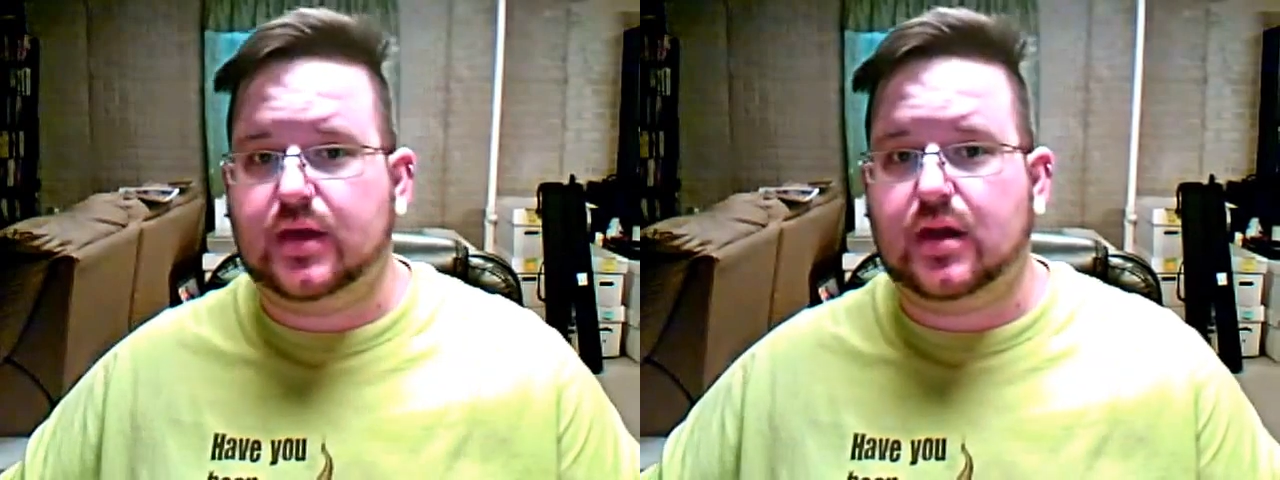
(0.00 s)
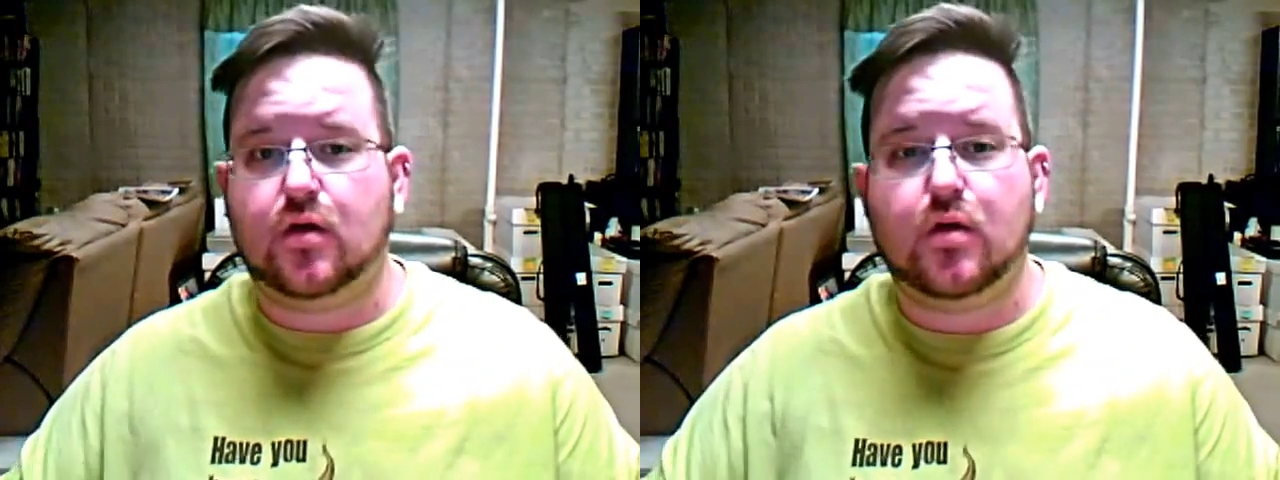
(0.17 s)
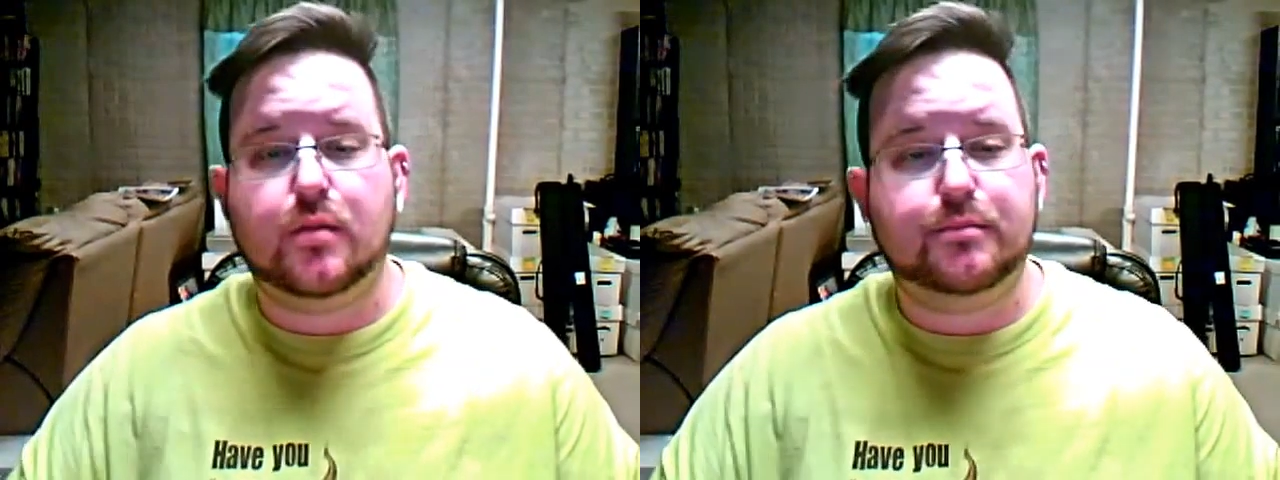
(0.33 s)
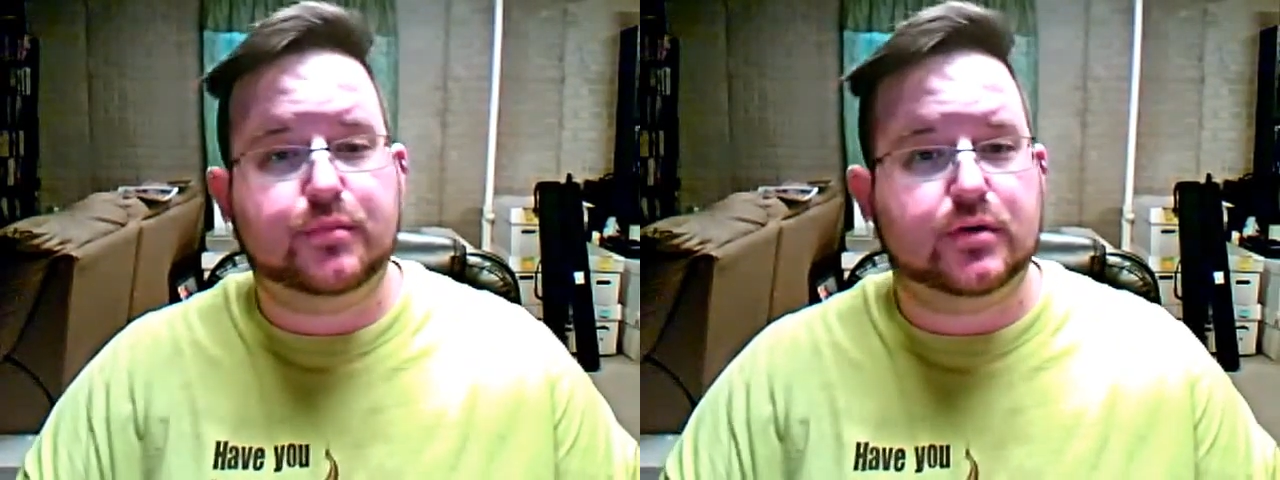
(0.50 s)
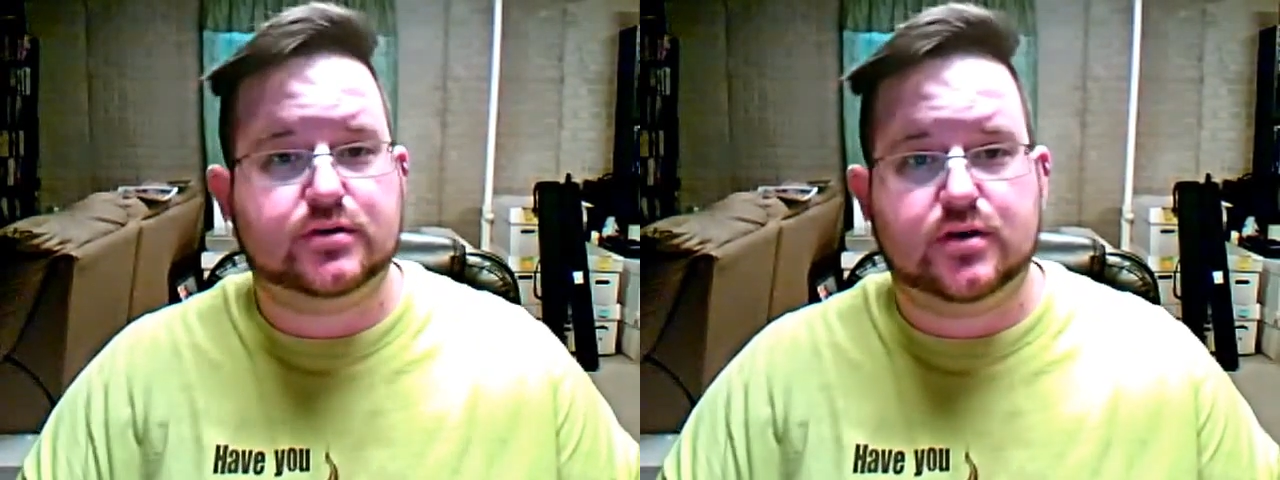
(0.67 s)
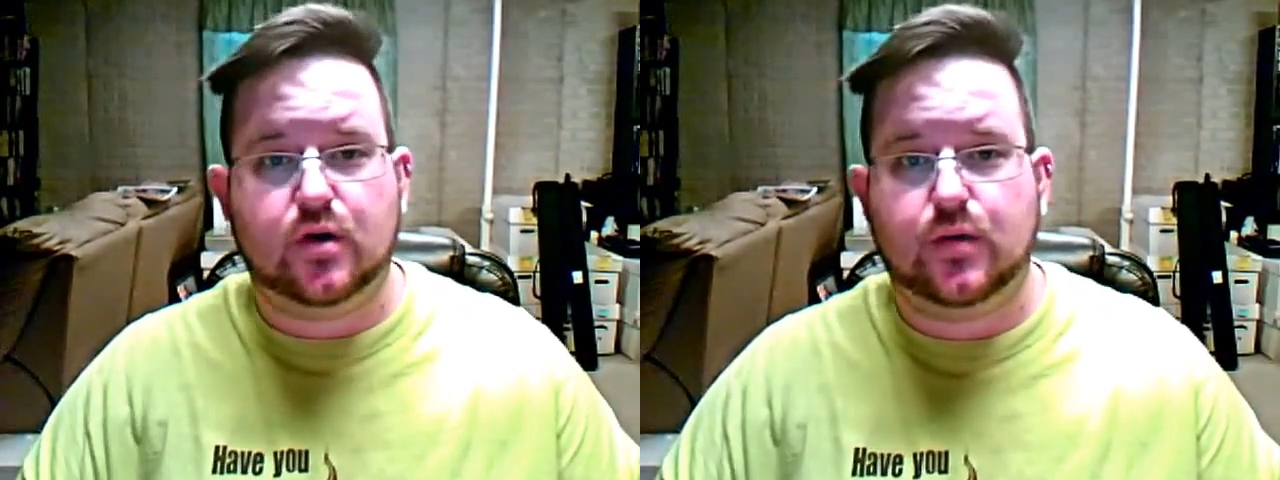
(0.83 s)
We got our own
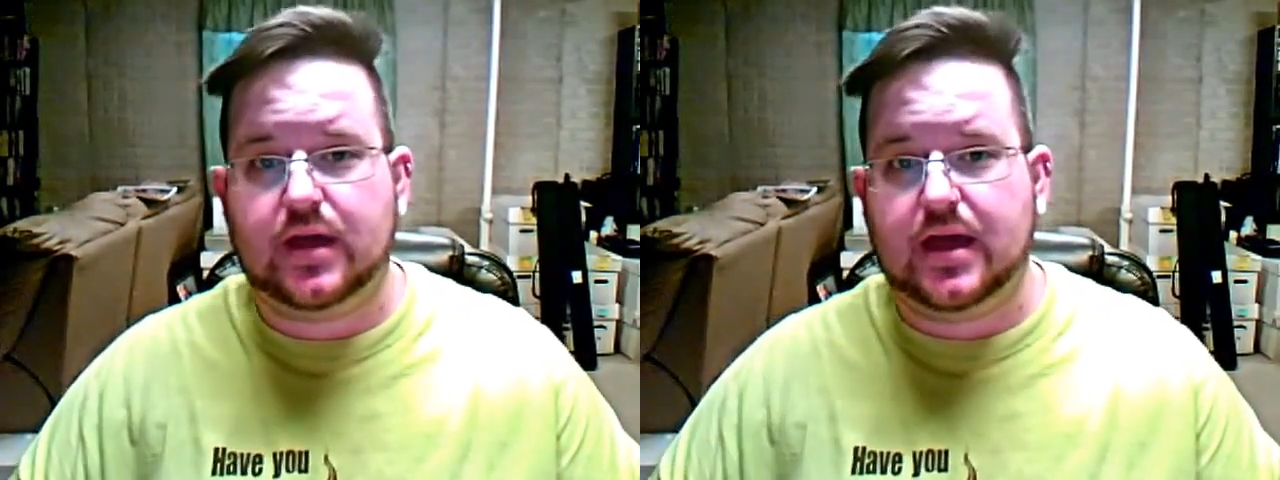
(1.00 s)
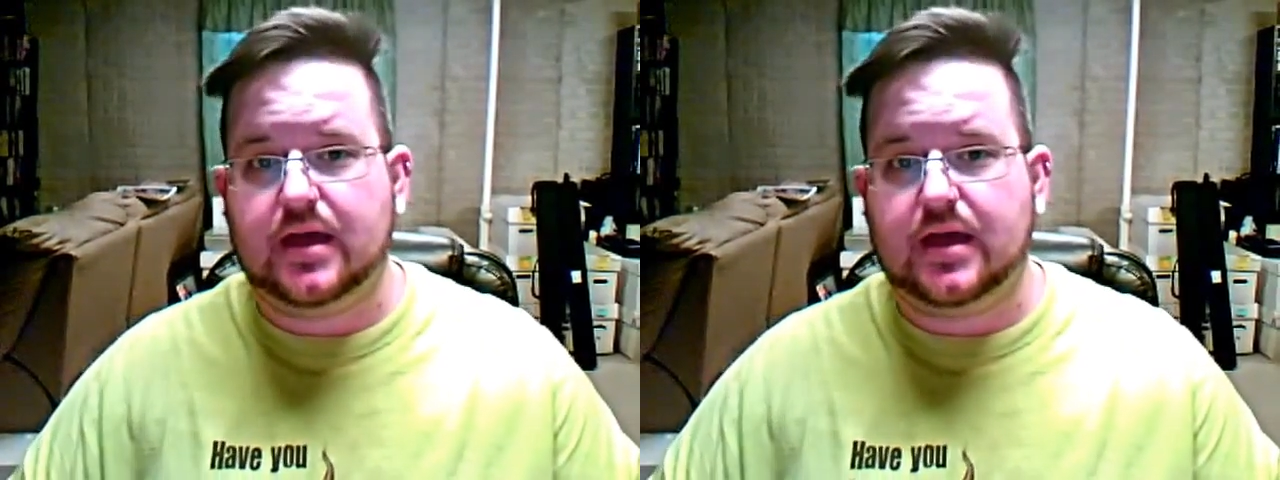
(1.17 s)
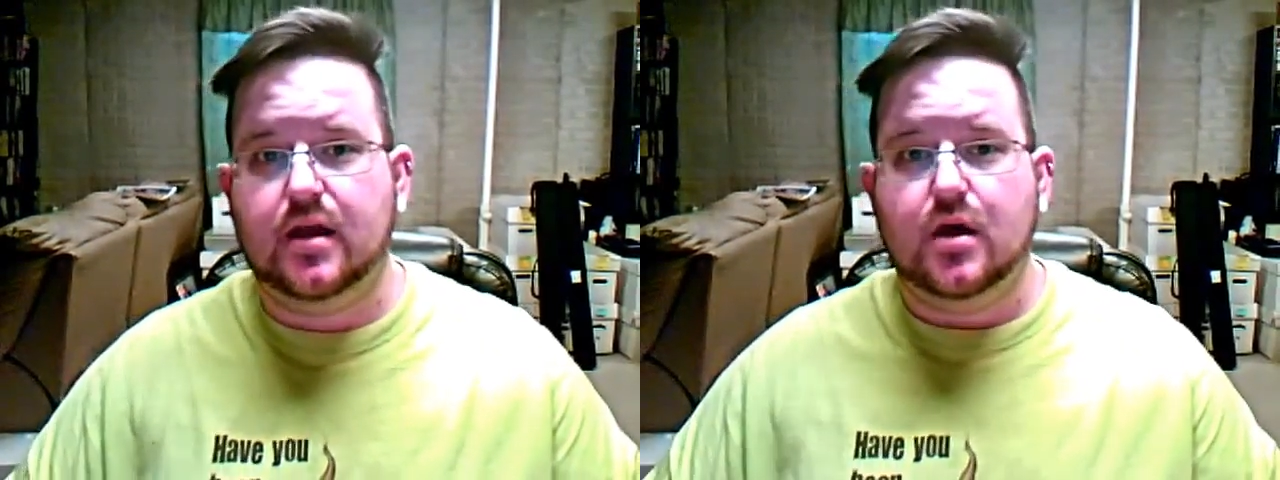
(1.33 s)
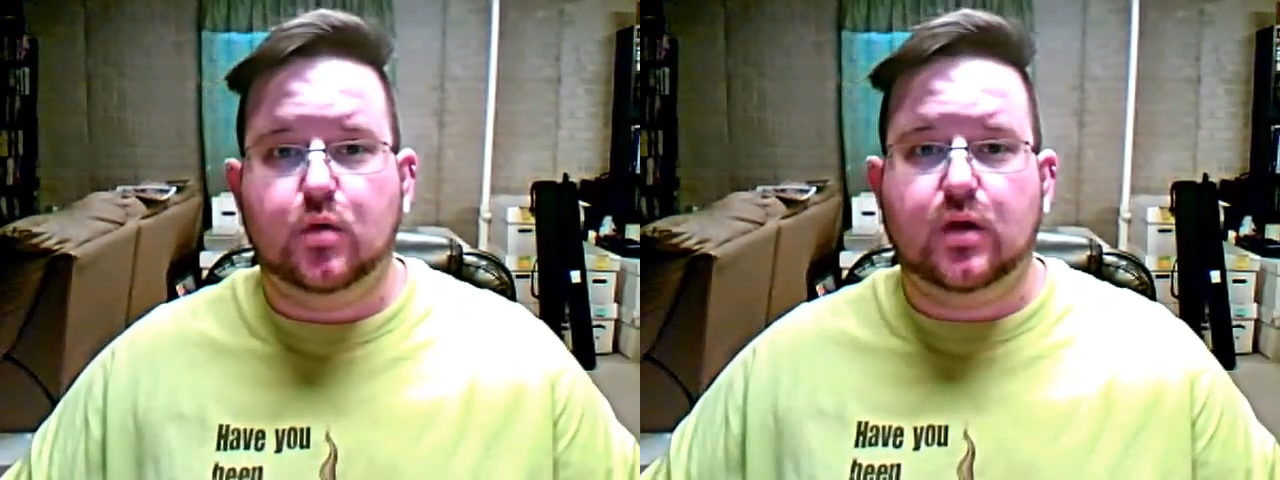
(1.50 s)
books going on.